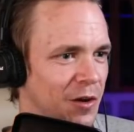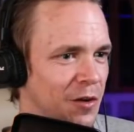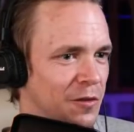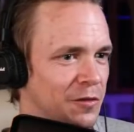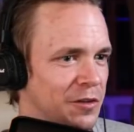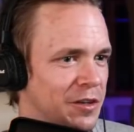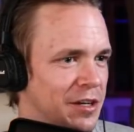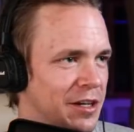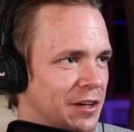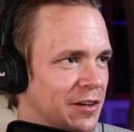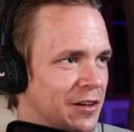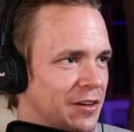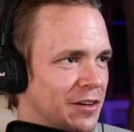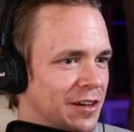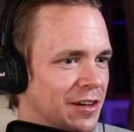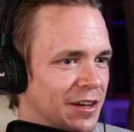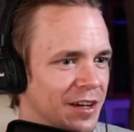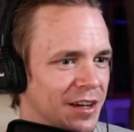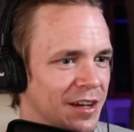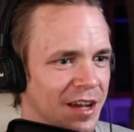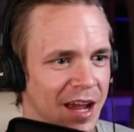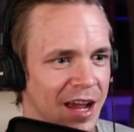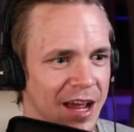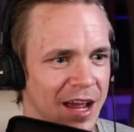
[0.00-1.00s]
here,
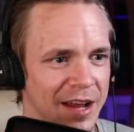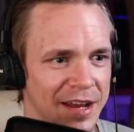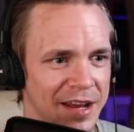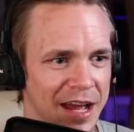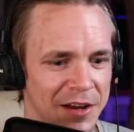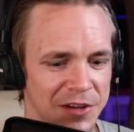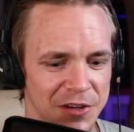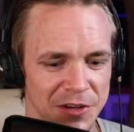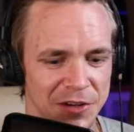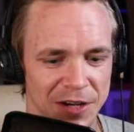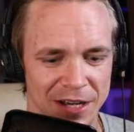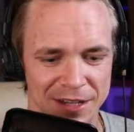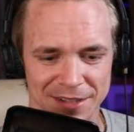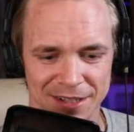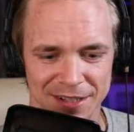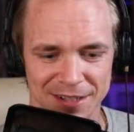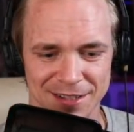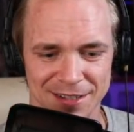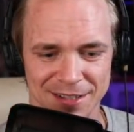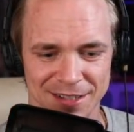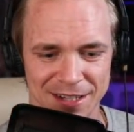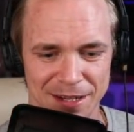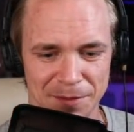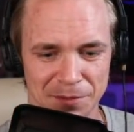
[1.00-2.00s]
and now you guys can
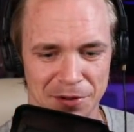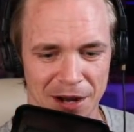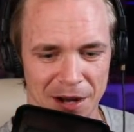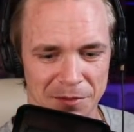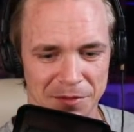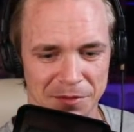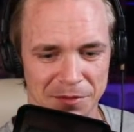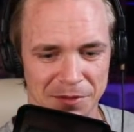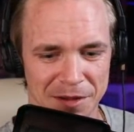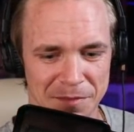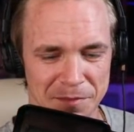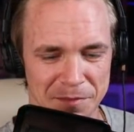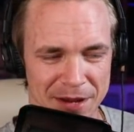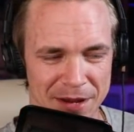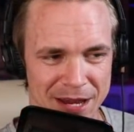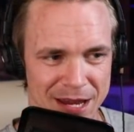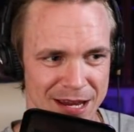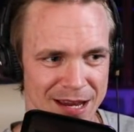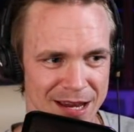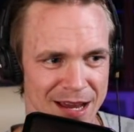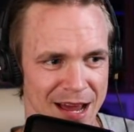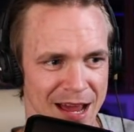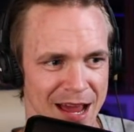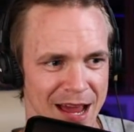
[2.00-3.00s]
see probably
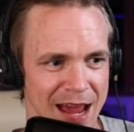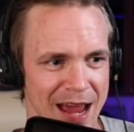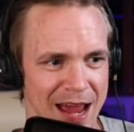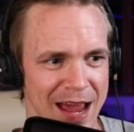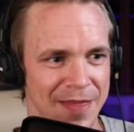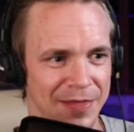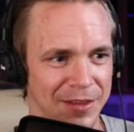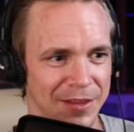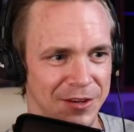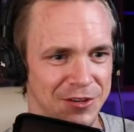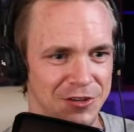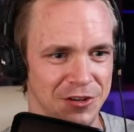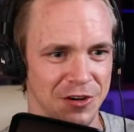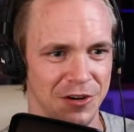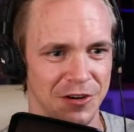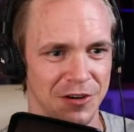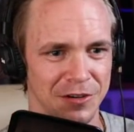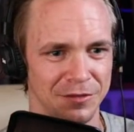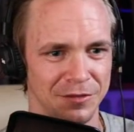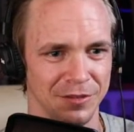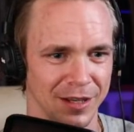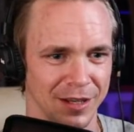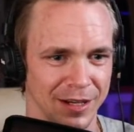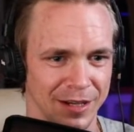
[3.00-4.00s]
me and the chart
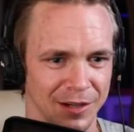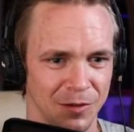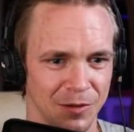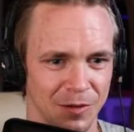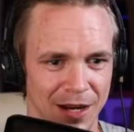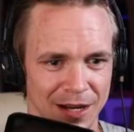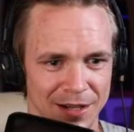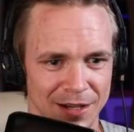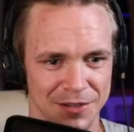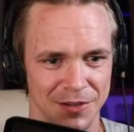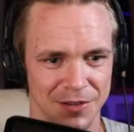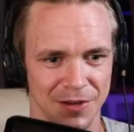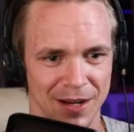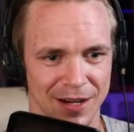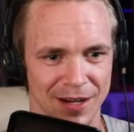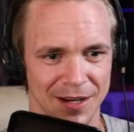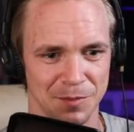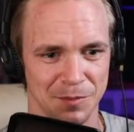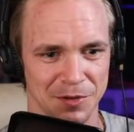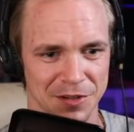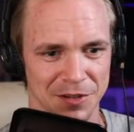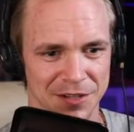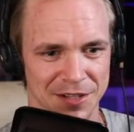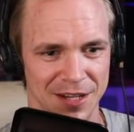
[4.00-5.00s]
of Link, right? So I can
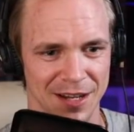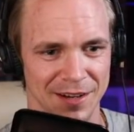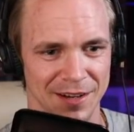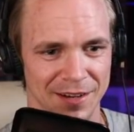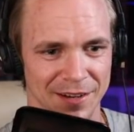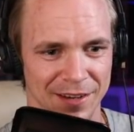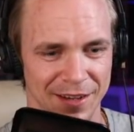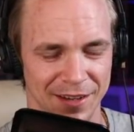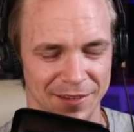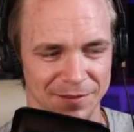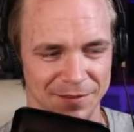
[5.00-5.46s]
pretend that